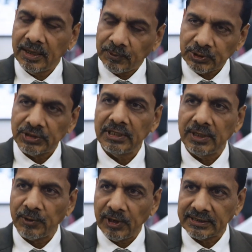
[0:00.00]
position
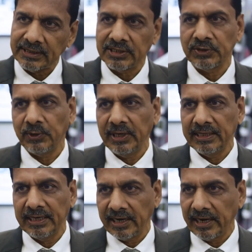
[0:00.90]
the product successfully in
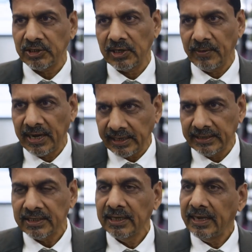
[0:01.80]
the international
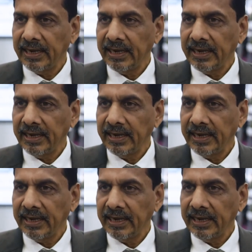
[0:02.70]
markets.